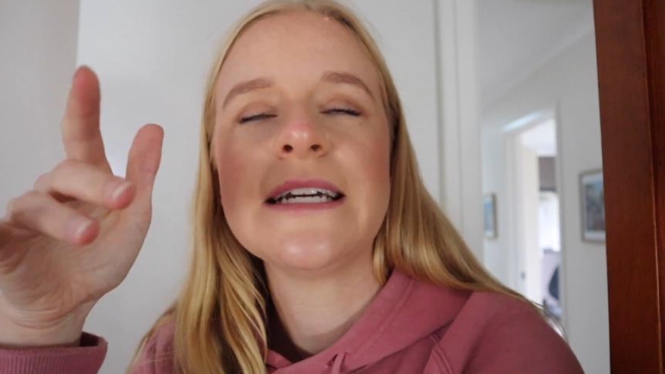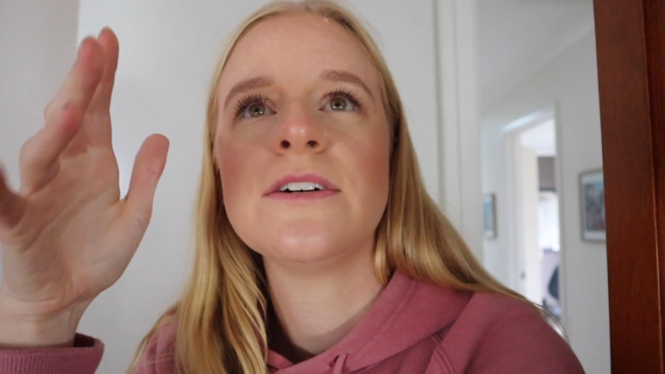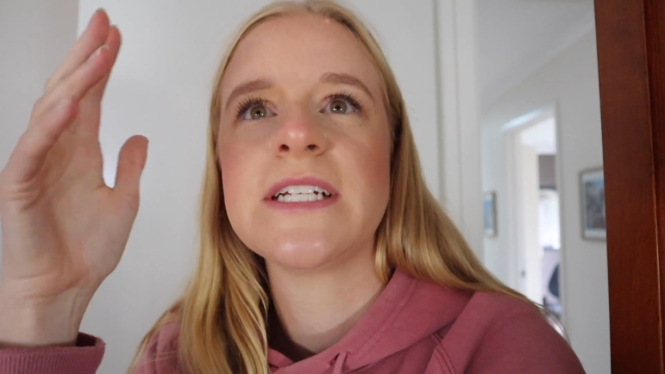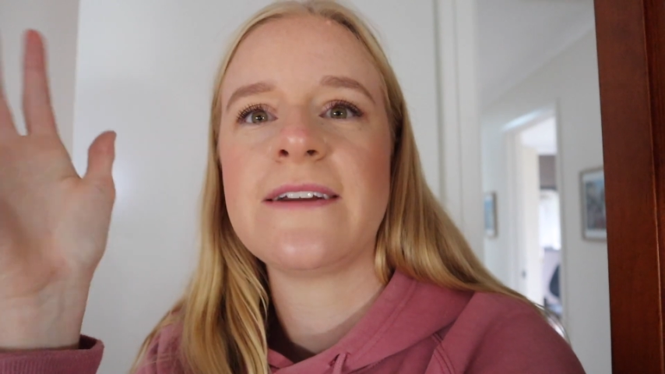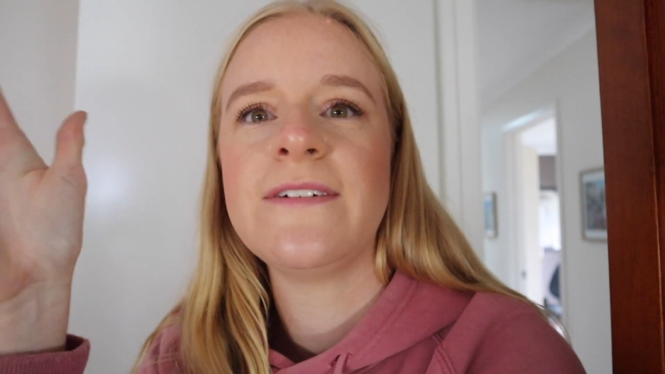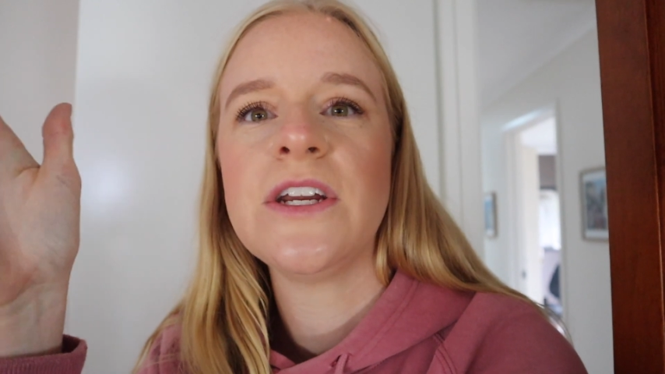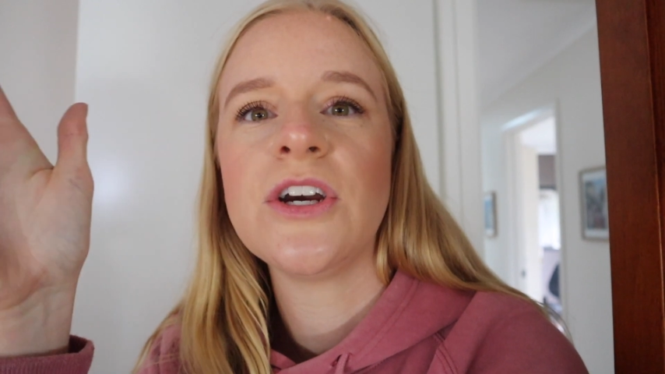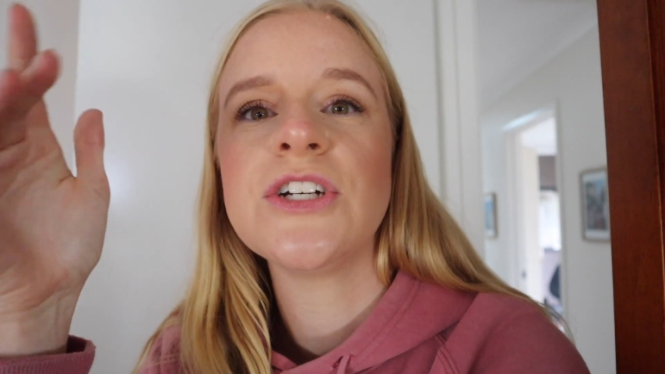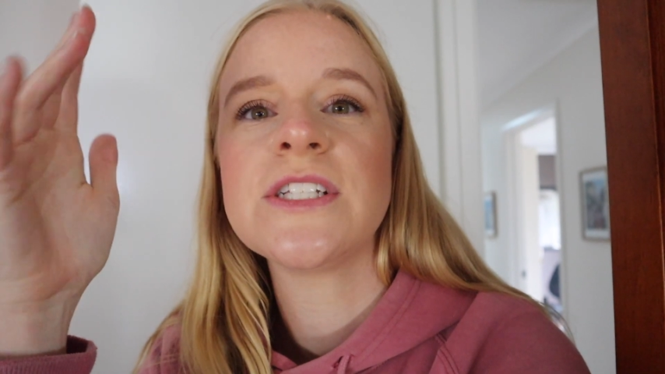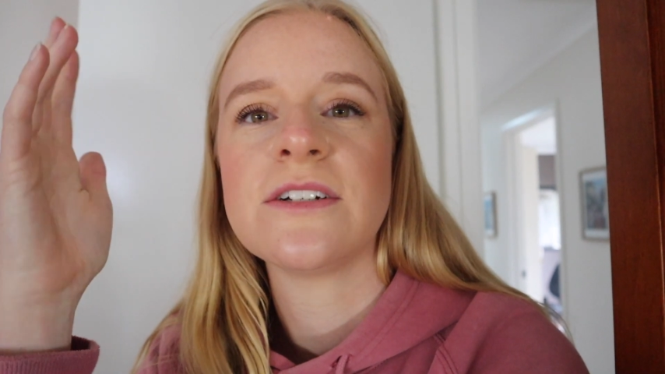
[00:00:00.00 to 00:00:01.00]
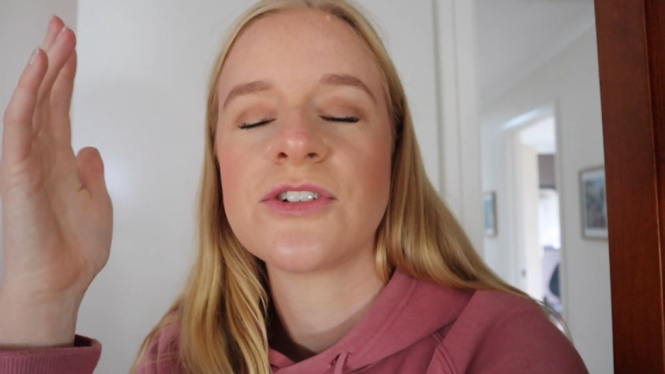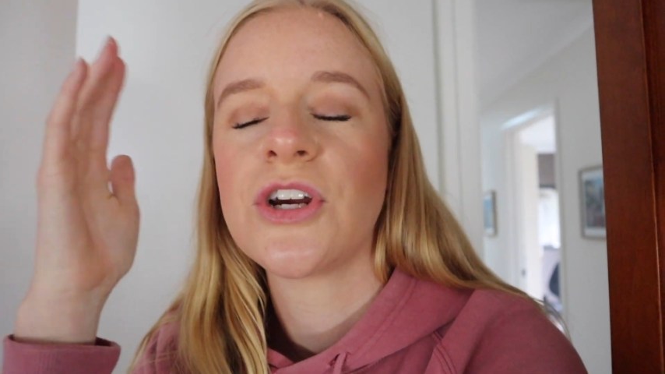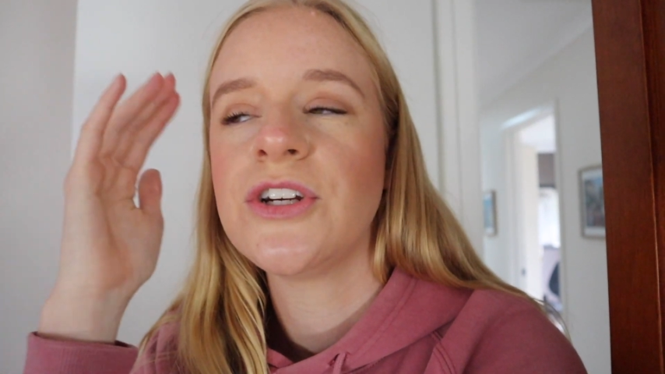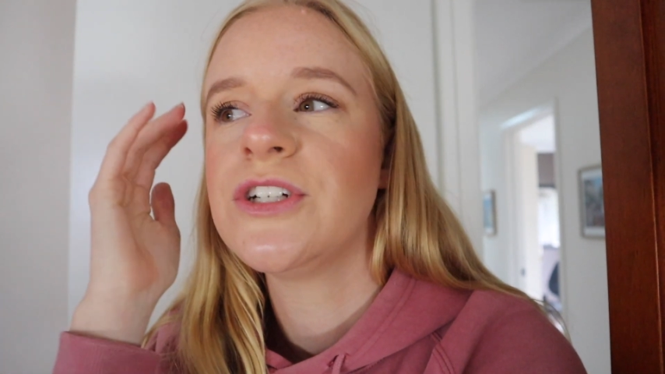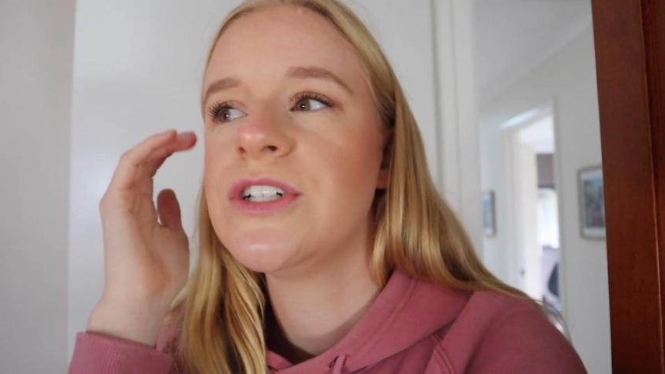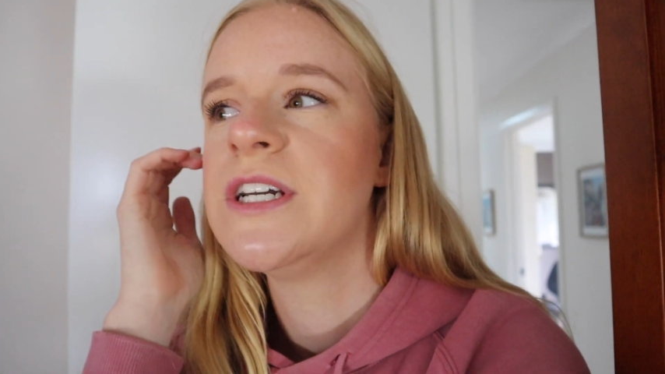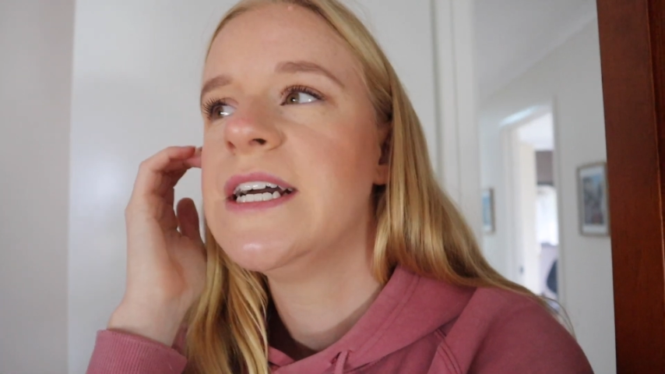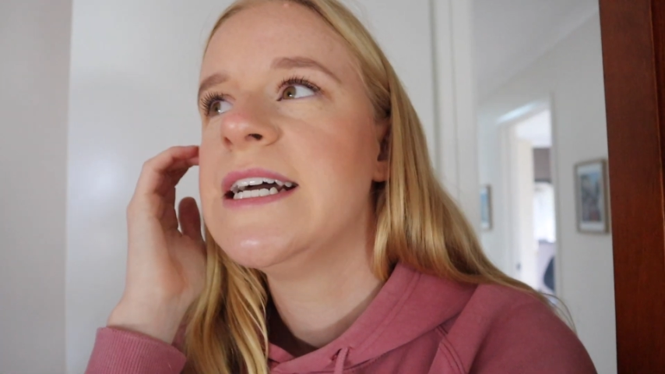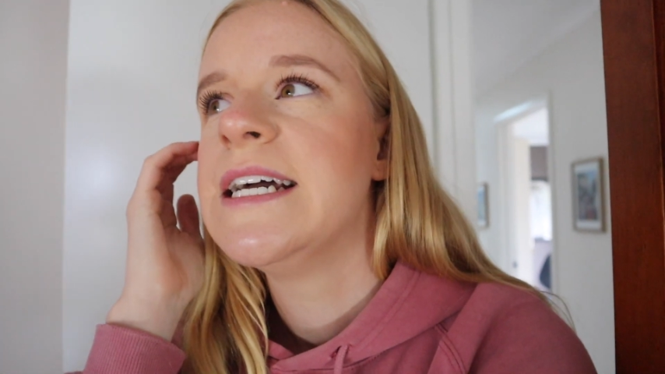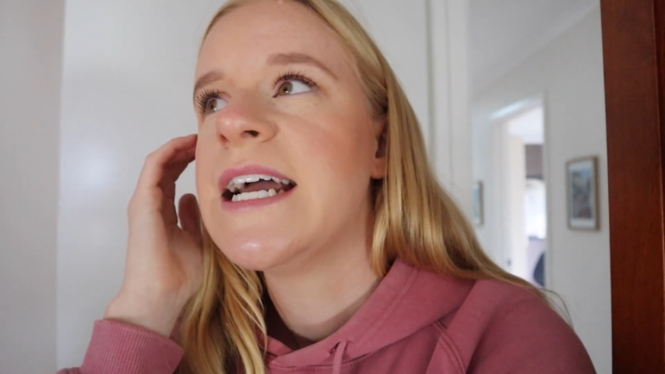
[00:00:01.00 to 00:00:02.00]
I'll take videos and I'll show you. And
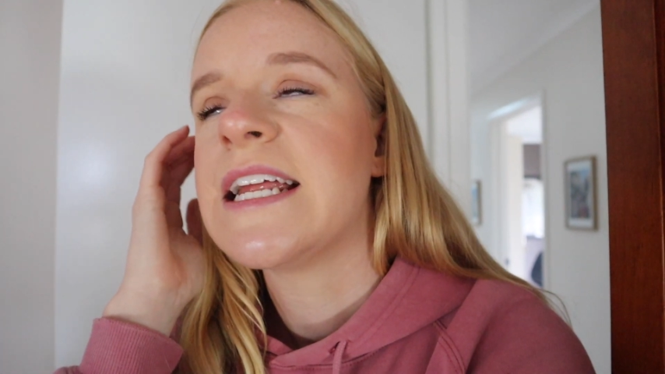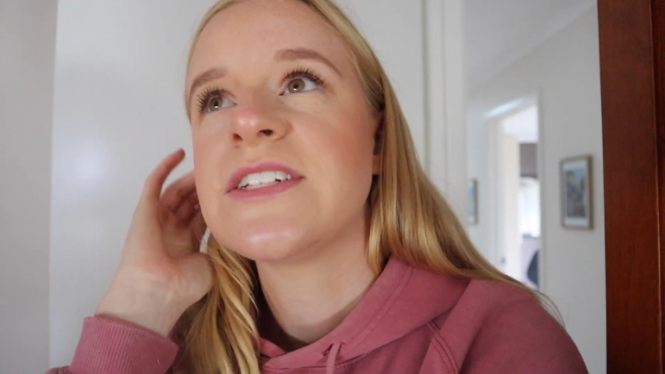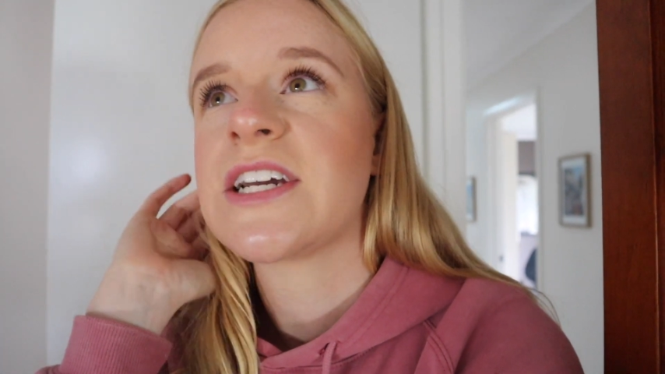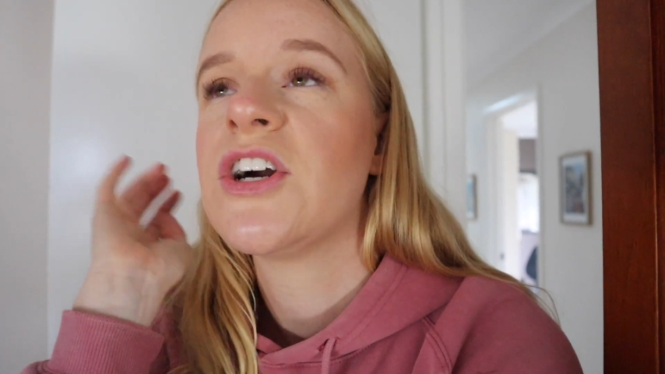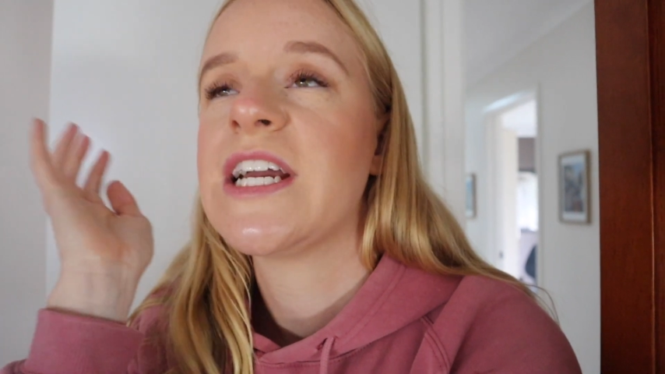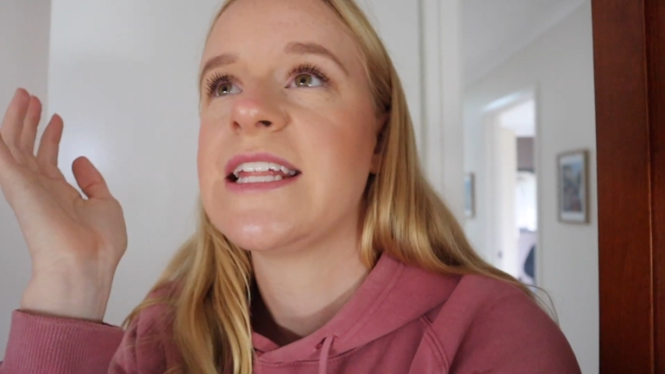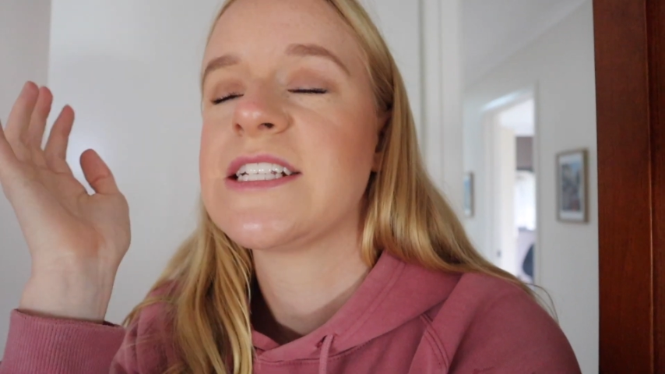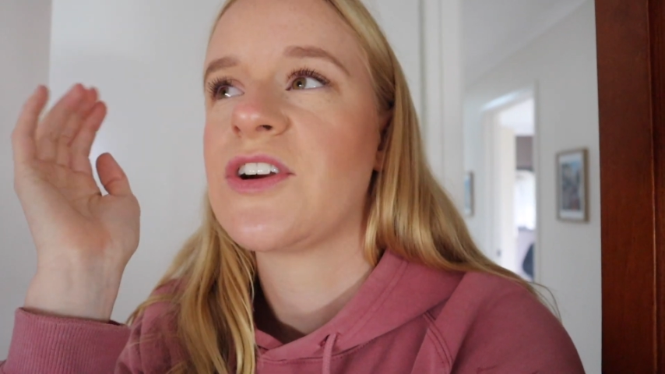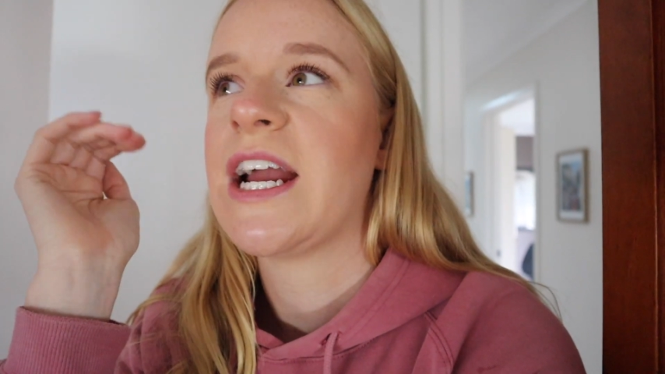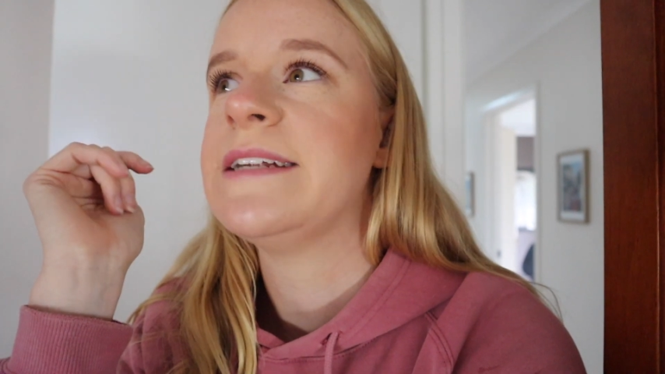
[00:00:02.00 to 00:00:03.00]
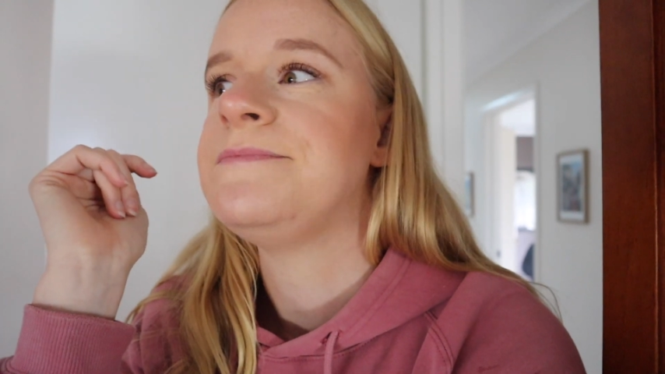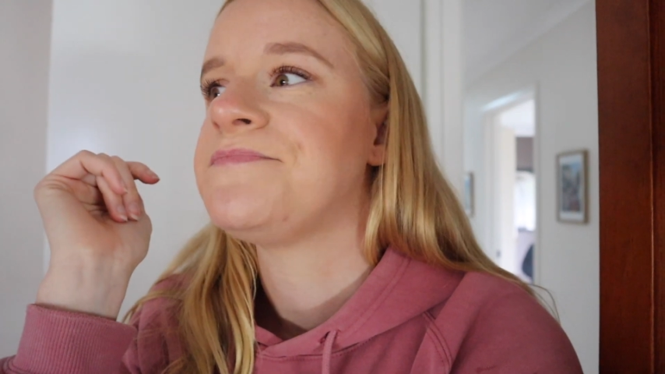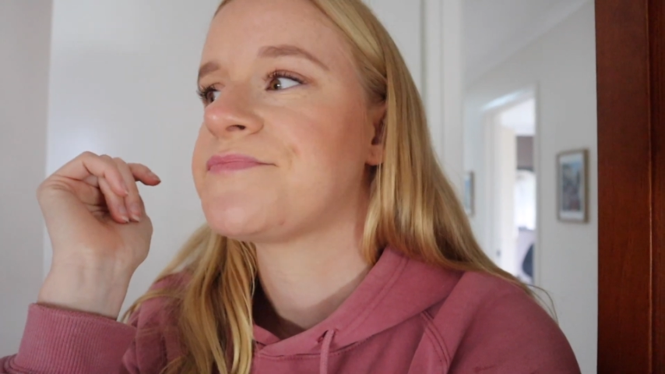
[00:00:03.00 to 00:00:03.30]
he was like, oh yeah, that's great.